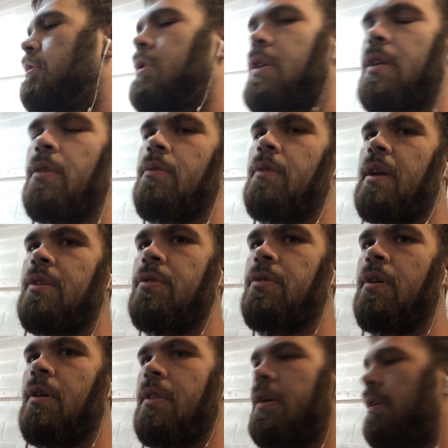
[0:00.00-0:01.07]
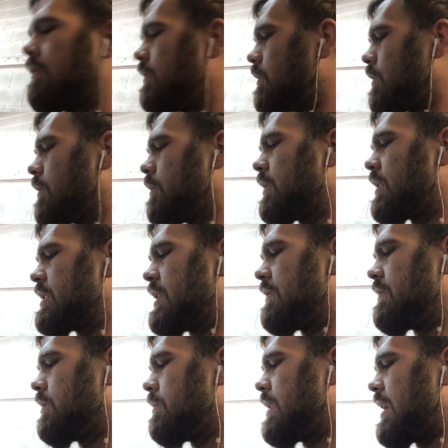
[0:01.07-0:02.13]
that you guys are all there for him, because I
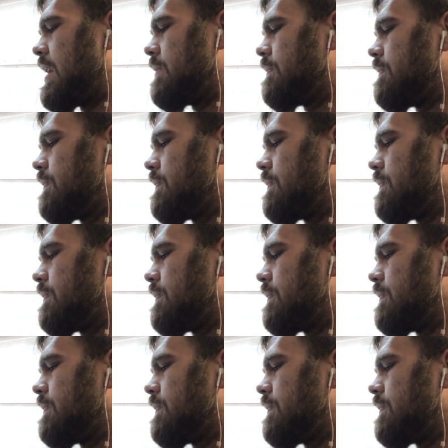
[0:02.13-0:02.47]
feel bad.